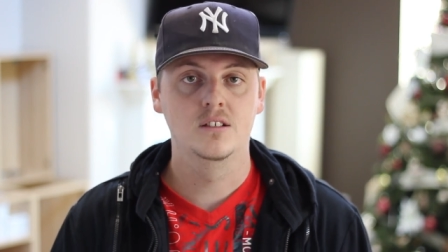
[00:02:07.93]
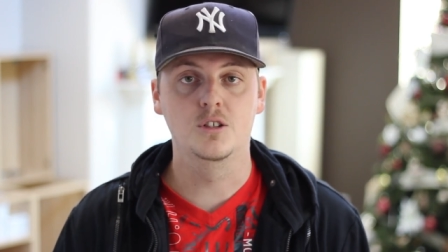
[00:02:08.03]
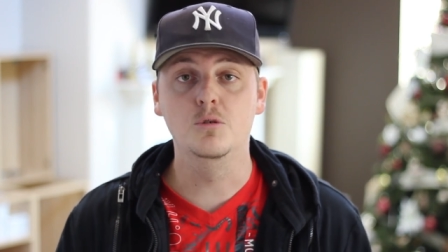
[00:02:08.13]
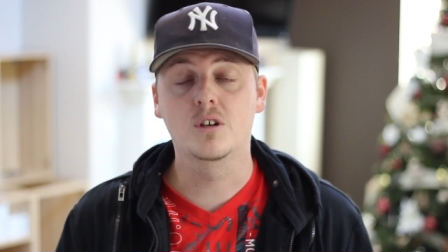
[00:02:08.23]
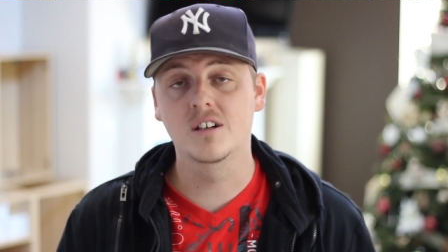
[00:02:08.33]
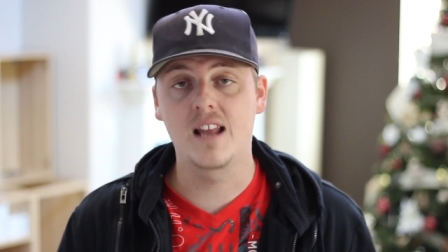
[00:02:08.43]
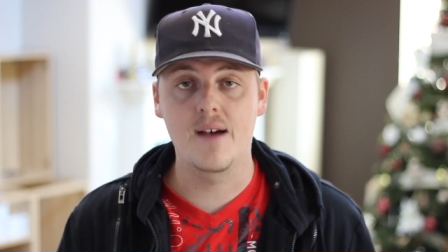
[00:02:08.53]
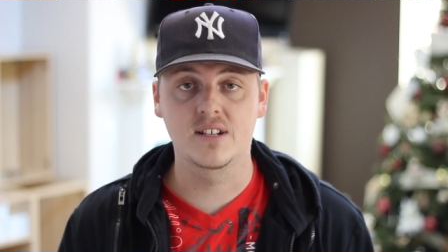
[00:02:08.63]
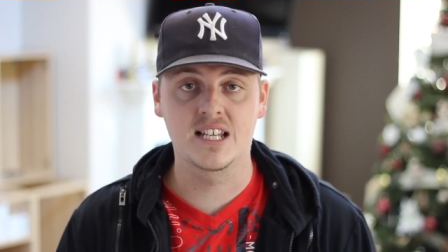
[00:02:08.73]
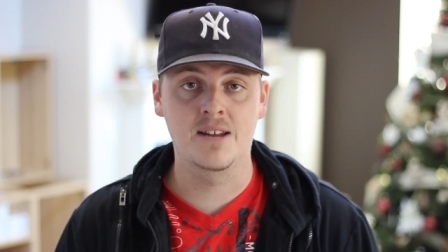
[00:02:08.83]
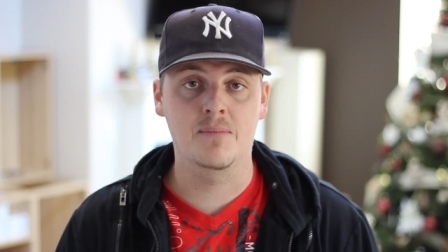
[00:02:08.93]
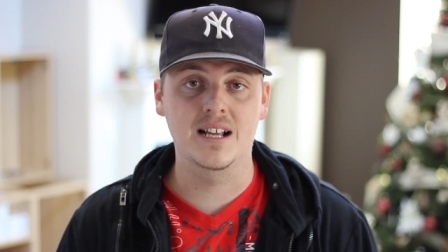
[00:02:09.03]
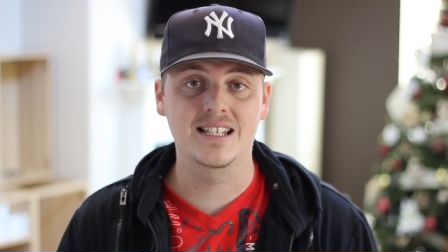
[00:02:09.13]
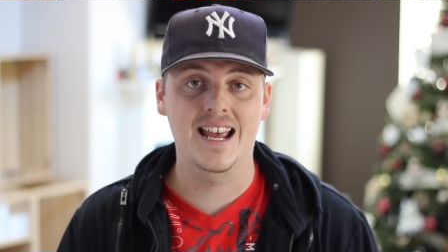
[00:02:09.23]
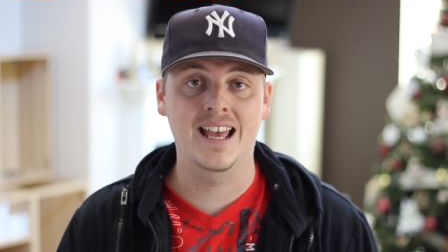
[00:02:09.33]
So you could have a ten
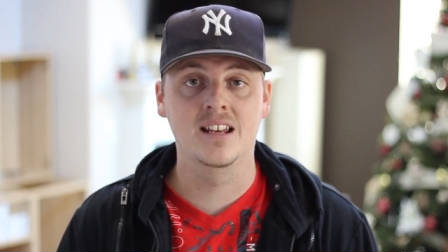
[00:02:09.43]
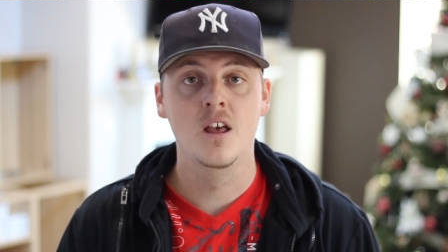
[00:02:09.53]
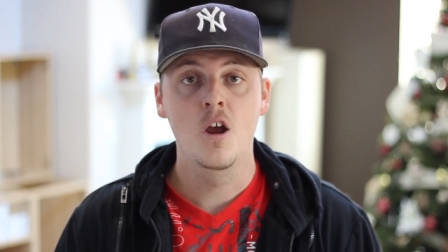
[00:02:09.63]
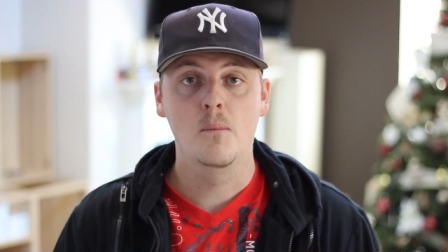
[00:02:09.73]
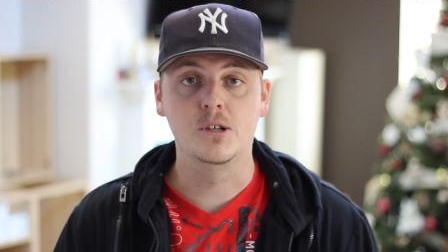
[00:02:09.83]
by ten,